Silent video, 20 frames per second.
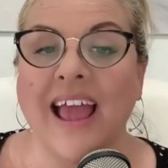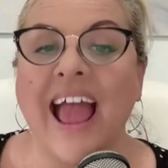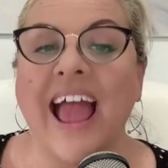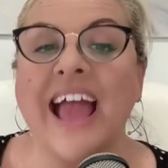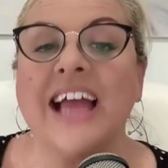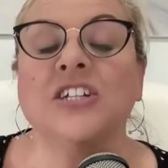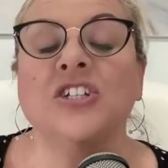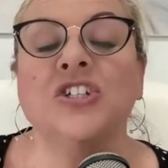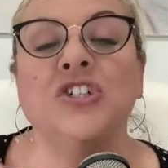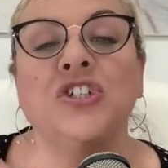
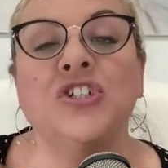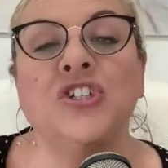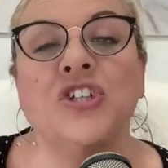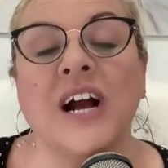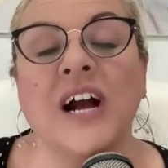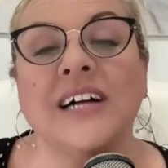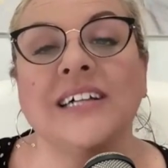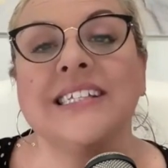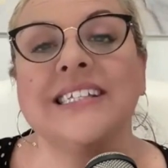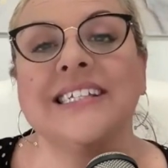And
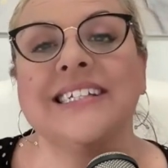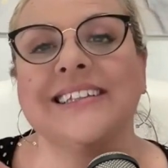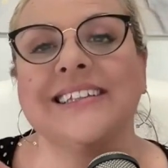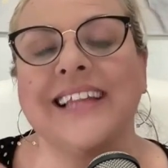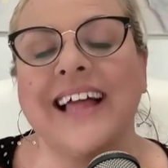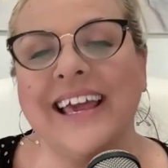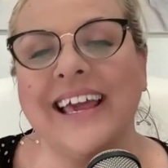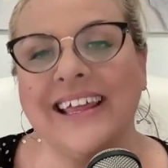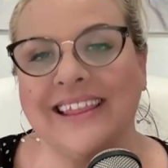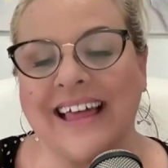just
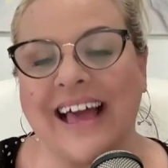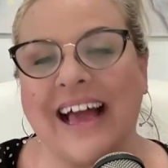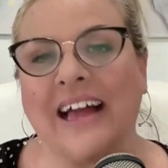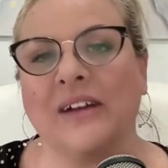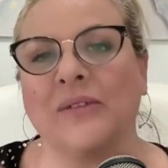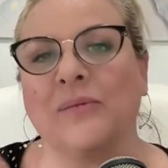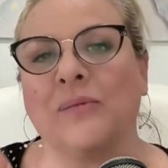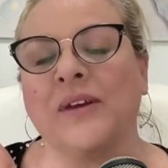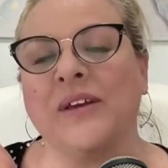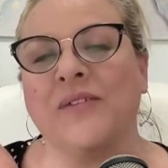like
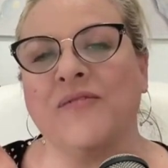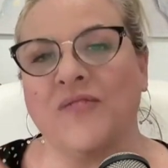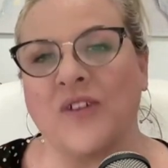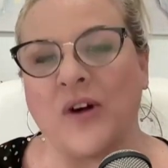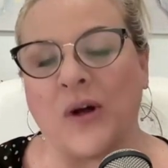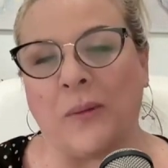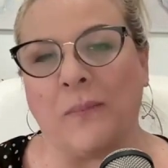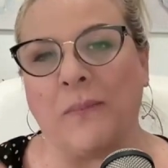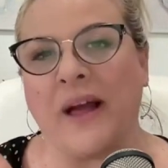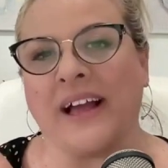that, we
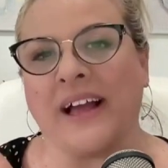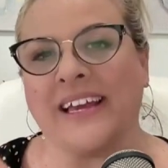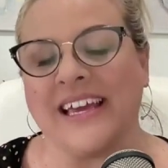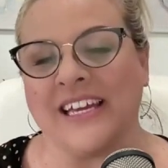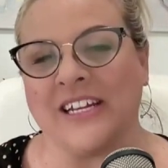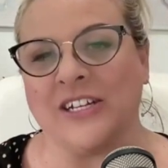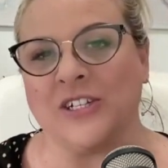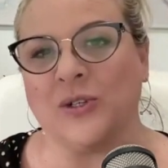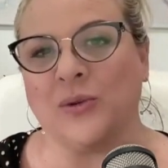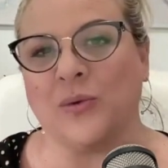fall back
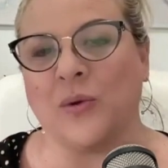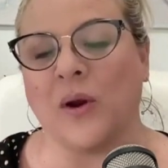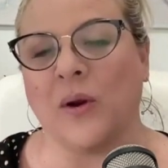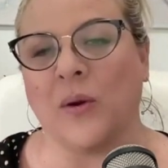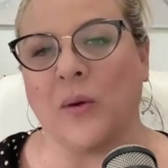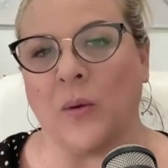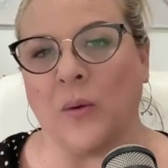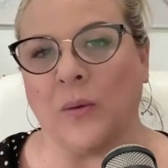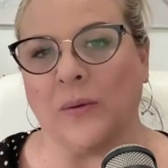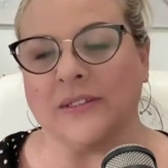into our
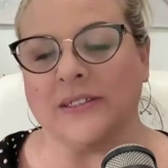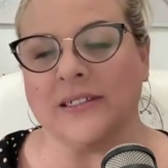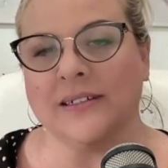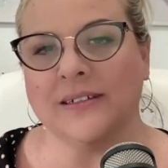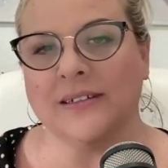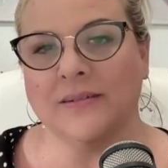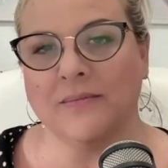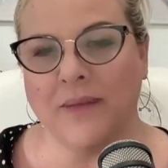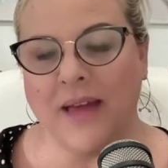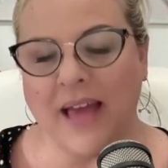old
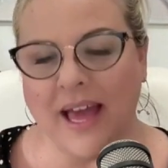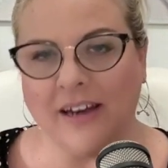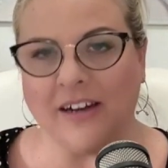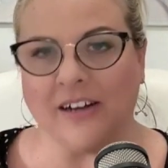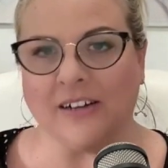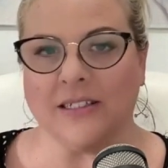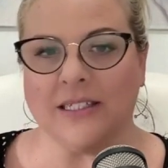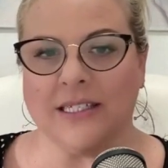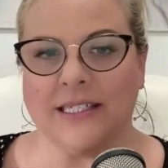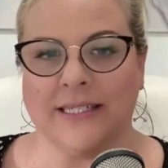
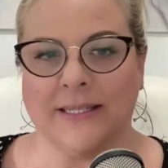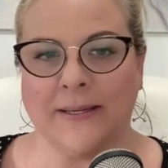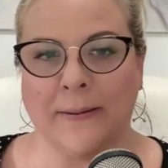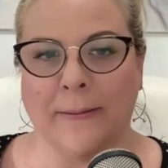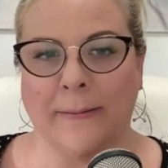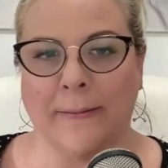patterns.